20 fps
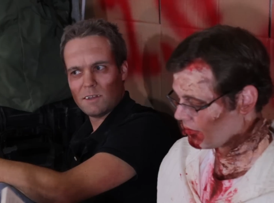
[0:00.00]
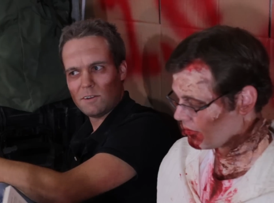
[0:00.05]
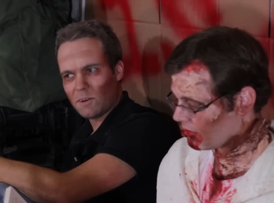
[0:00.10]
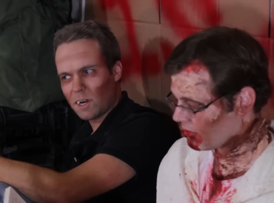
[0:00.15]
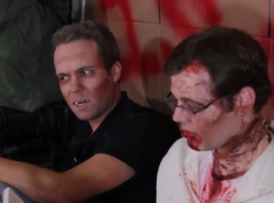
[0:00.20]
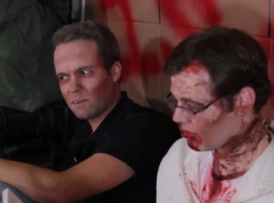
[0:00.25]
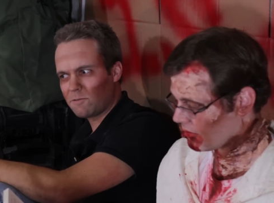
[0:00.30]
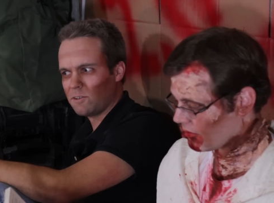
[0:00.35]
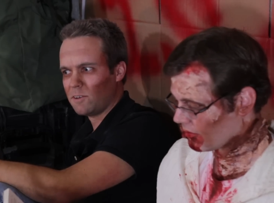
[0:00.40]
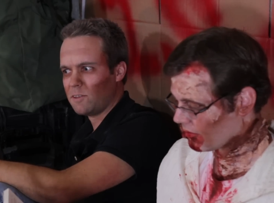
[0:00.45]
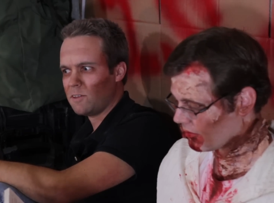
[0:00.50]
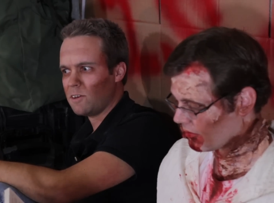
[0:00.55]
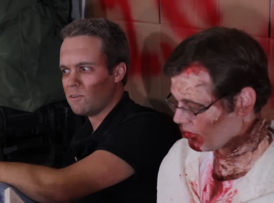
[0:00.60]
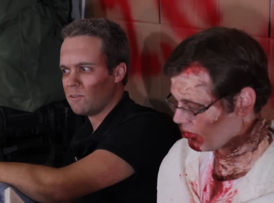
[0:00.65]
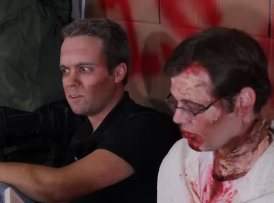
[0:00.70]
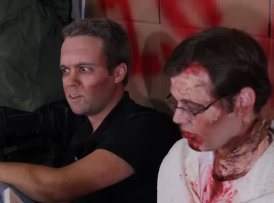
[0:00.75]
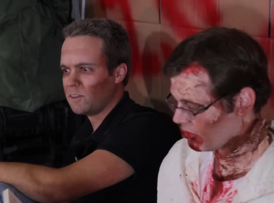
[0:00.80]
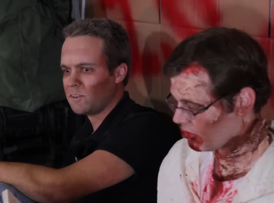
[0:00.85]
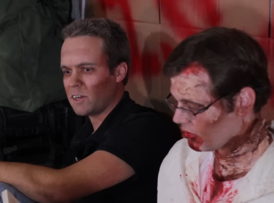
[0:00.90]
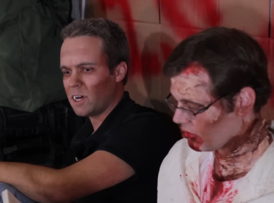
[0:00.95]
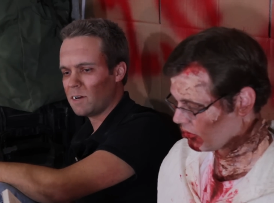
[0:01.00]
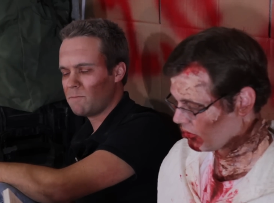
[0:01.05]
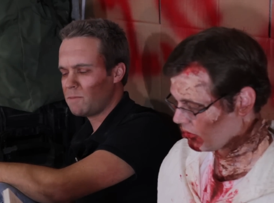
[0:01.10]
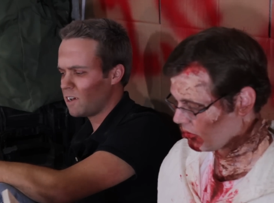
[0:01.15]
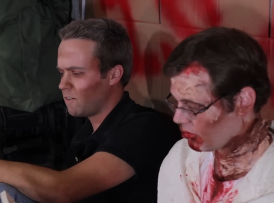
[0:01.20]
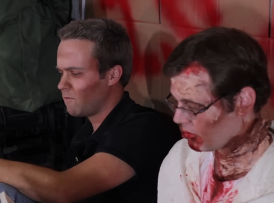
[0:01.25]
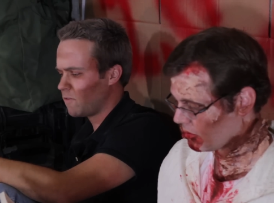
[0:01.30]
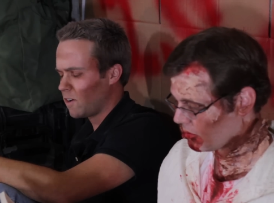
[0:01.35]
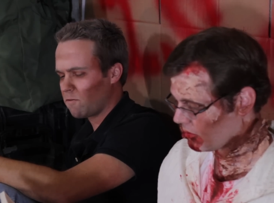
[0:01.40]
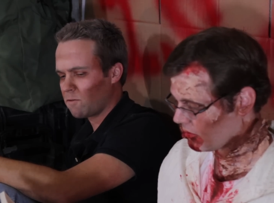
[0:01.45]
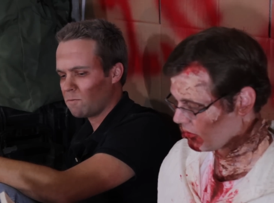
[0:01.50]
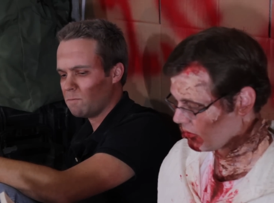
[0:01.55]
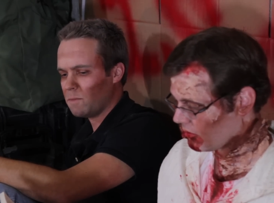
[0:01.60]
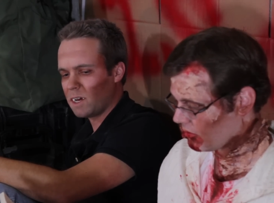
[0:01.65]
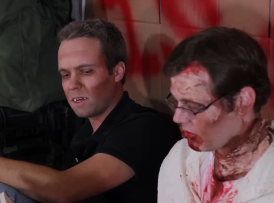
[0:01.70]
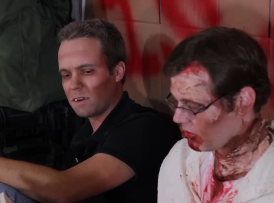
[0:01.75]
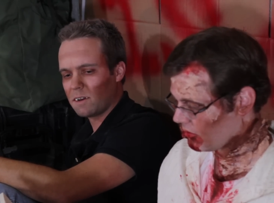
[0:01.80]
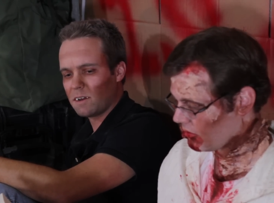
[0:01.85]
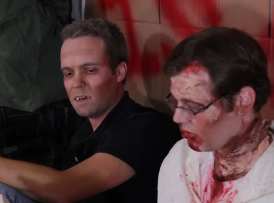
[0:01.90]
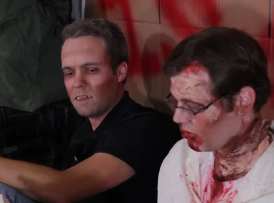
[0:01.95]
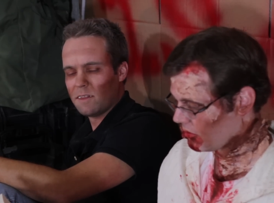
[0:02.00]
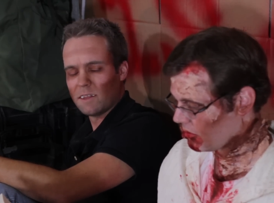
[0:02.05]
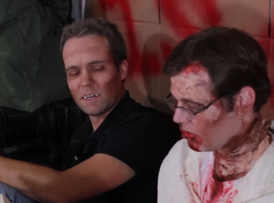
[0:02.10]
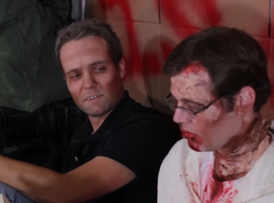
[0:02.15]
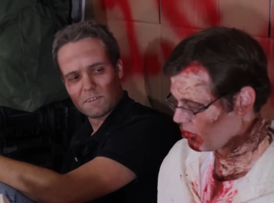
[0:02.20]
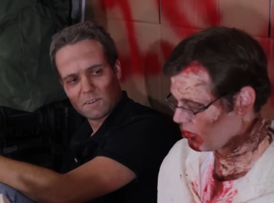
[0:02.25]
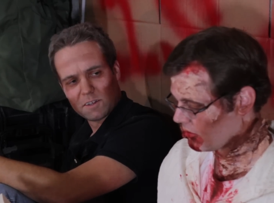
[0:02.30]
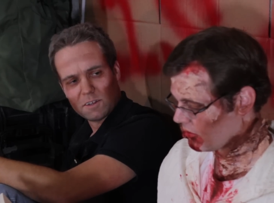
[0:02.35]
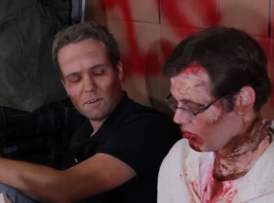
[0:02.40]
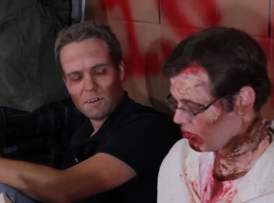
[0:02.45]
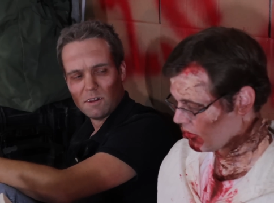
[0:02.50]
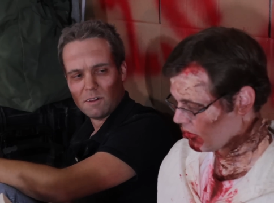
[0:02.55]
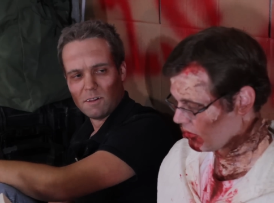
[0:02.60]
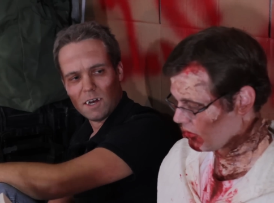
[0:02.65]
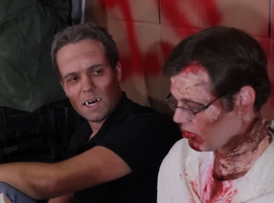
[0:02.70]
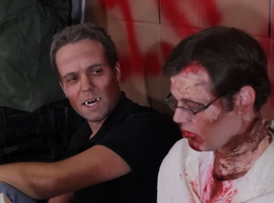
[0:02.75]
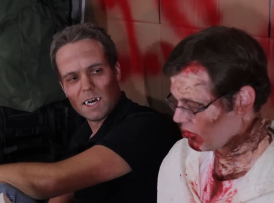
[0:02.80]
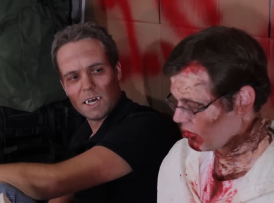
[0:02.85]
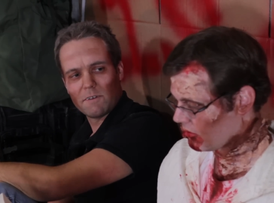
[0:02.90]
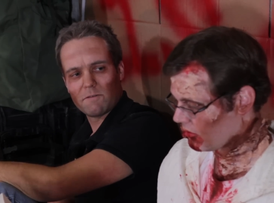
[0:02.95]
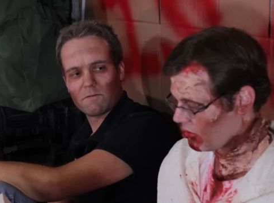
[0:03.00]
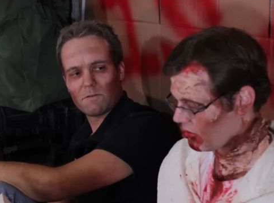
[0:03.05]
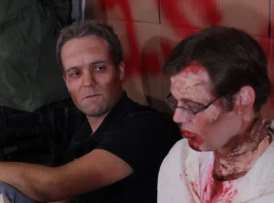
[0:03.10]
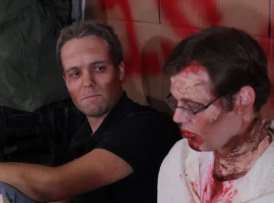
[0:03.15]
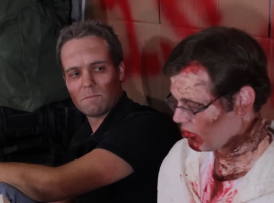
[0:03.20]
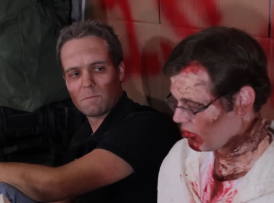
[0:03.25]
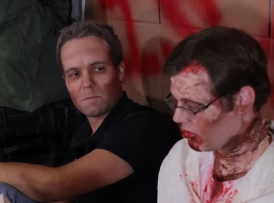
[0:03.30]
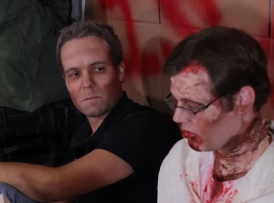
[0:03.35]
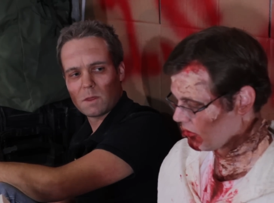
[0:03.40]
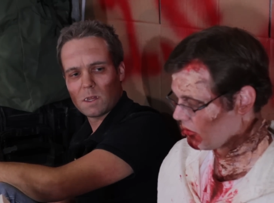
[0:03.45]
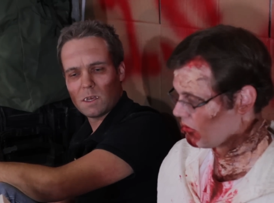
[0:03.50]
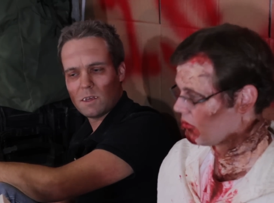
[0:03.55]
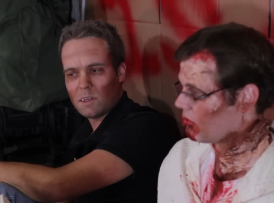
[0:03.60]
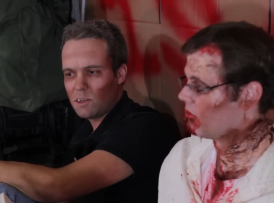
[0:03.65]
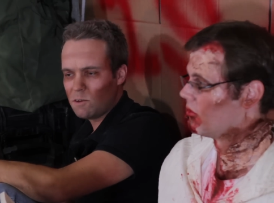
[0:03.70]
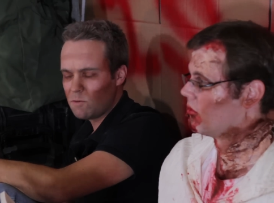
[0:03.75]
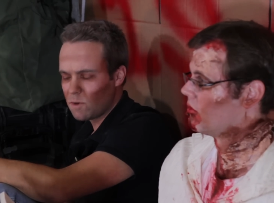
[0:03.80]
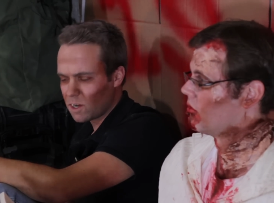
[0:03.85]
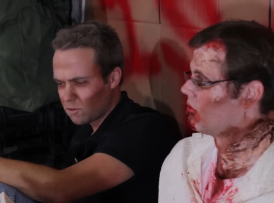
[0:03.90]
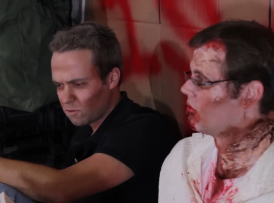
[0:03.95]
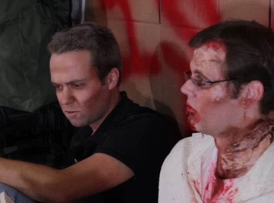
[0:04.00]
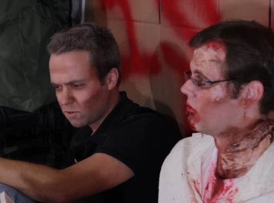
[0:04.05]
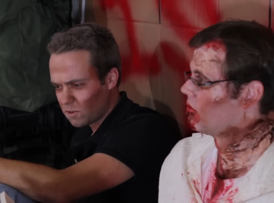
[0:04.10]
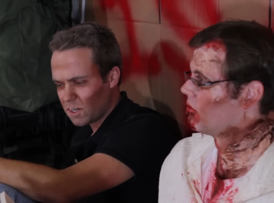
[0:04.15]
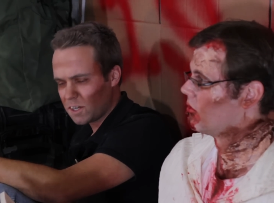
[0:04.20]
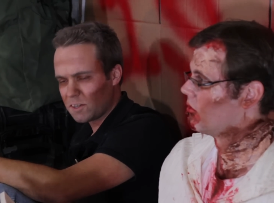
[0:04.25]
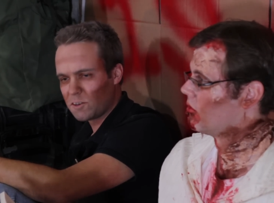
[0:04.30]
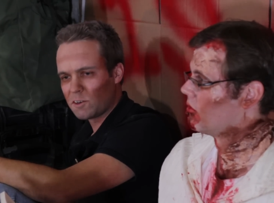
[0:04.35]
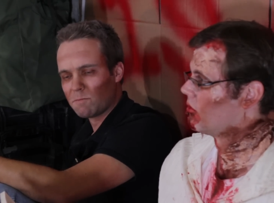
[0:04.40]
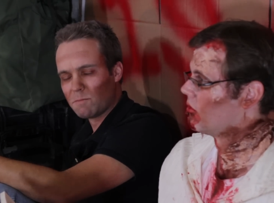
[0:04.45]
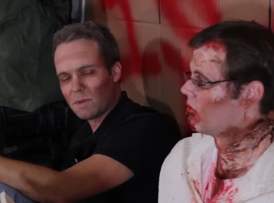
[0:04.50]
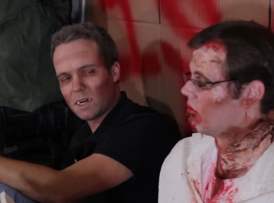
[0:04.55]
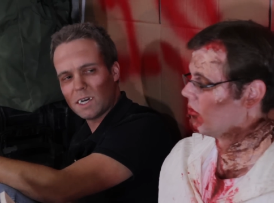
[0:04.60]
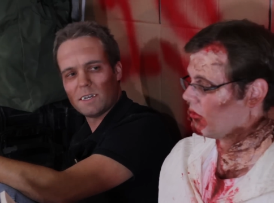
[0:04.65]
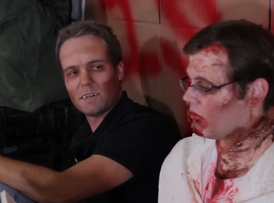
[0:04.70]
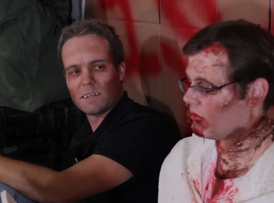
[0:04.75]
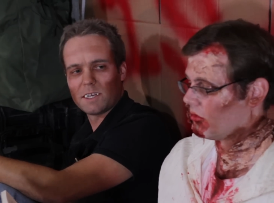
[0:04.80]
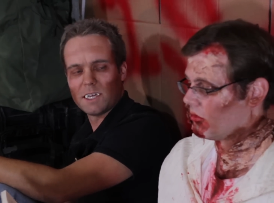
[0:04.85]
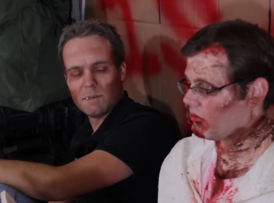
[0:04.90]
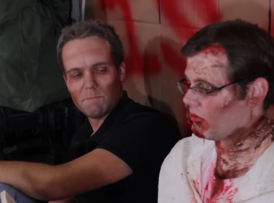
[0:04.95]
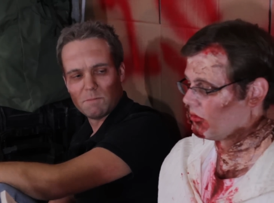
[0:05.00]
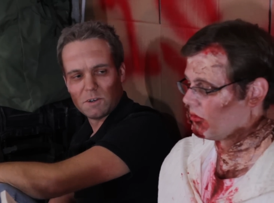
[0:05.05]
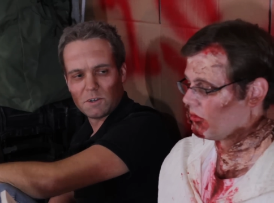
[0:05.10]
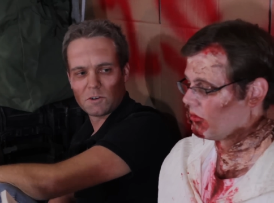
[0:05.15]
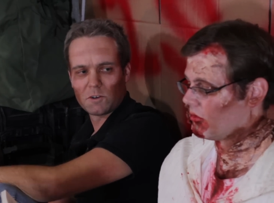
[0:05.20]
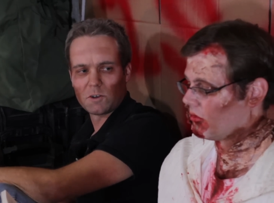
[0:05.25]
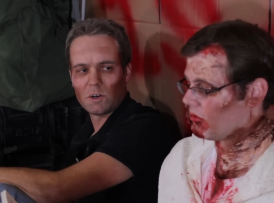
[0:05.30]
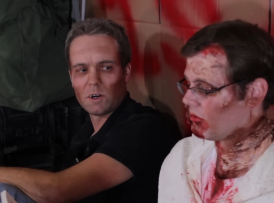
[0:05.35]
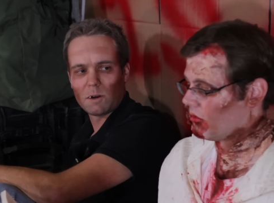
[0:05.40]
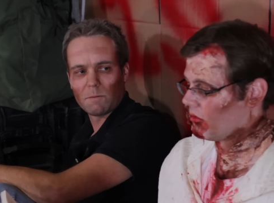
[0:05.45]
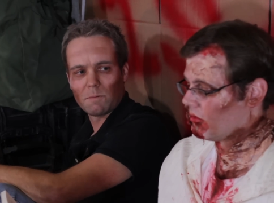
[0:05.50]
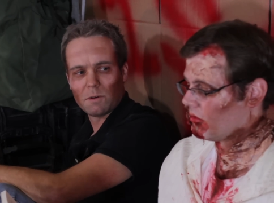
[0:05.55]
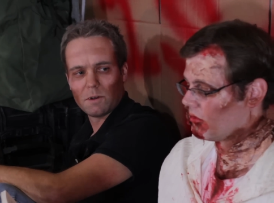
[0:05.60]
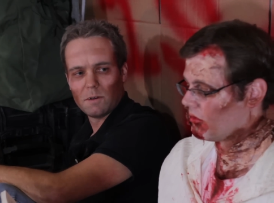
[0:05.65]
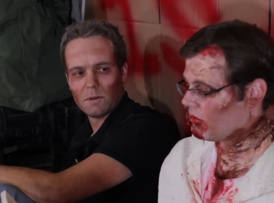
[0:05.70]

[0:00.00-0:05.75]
Speaker 1: You're actually the only zombie I've ever met that's still alive. You exercise your mind to keep it sharp.